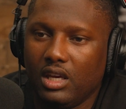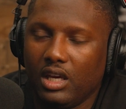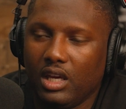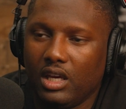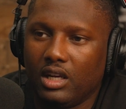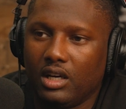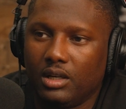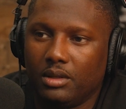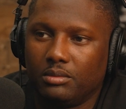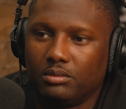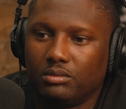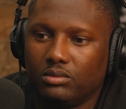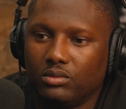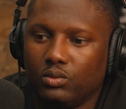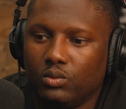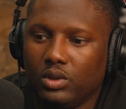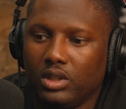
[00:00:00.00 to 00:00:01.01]
And
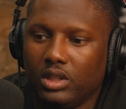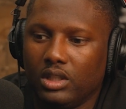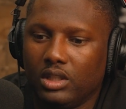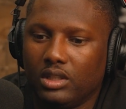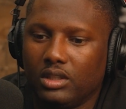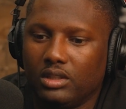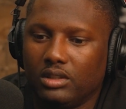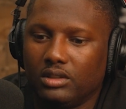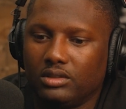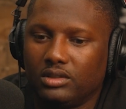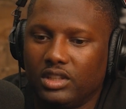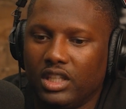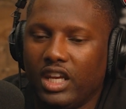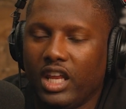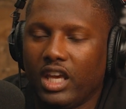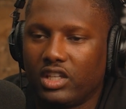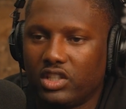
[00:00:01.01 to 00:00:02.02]
we the
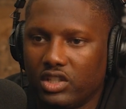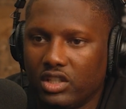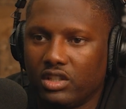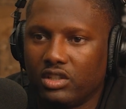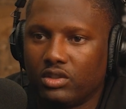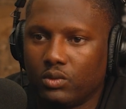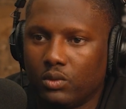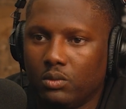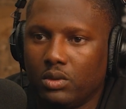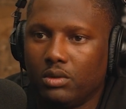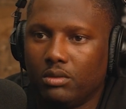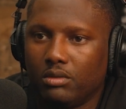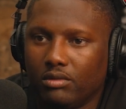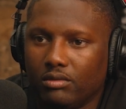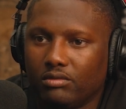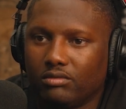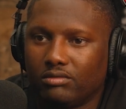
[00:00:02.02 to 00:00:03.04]
next year is when we
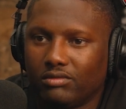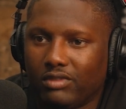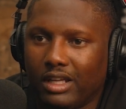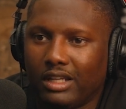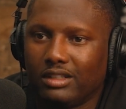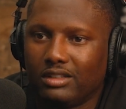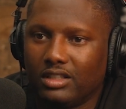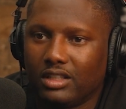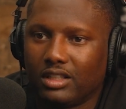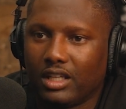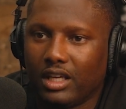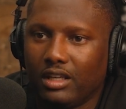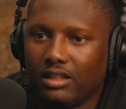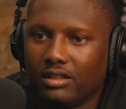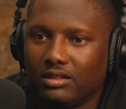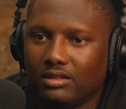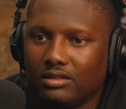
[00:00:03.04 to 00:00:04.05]
finally took
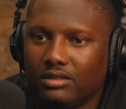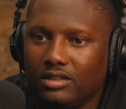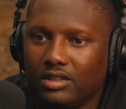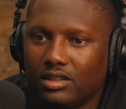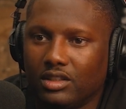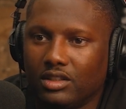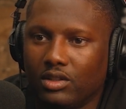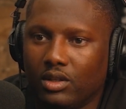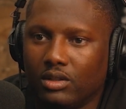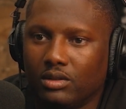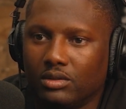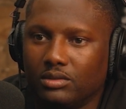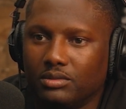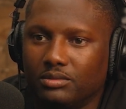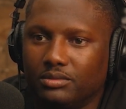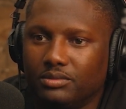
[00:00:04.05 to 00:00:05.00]
the throne.